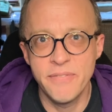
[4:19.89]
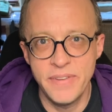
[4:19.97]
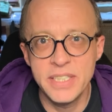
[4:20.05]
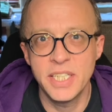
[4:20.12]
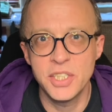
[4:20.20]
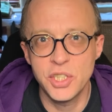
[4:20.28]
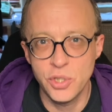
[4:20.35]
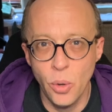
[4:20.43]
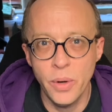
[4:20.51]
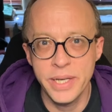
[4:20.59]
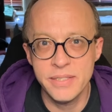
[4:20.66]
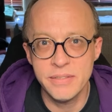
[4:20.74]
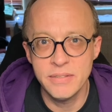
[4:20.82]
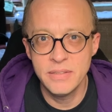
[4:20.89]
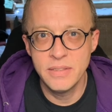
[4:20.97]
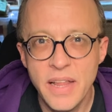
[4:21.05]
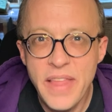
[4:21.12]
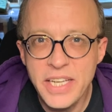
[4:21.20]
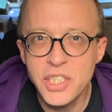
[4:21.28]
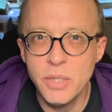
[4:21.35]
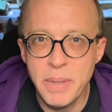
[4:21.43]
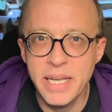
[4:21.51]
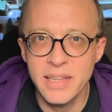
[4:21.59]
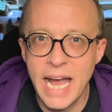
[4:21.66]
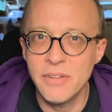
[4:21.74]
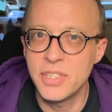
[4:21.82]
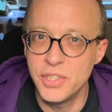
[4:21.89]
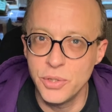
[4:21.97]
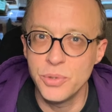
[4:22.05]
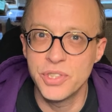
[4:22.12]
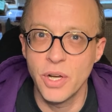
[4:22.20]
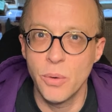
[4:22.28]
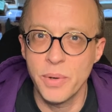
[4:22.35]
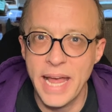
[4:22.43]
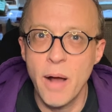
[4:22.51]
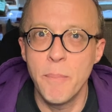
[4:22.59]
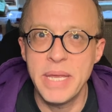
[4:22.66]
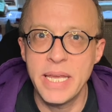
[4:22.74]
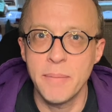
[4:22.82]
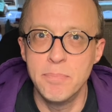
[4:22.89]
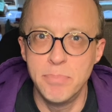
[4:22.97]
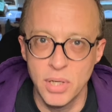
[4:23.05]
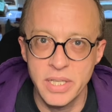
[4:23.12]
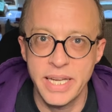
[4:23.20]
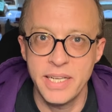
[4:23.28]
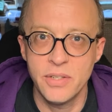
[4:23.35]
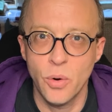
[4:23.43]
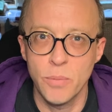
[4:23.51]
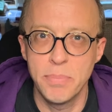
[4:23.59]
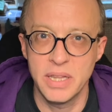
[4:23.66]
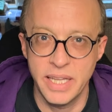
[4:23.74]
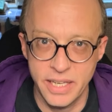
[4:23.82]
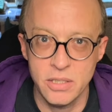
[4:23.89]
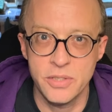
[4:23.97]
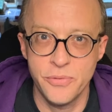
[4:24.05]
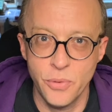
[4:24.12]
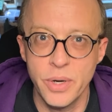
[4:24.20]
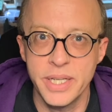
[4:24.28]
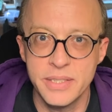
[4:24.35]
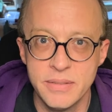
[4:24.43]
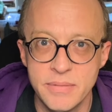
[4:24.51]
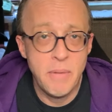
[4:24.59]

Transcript: vintage toys, then they should be allowed to do so without being bullied or belittled for it.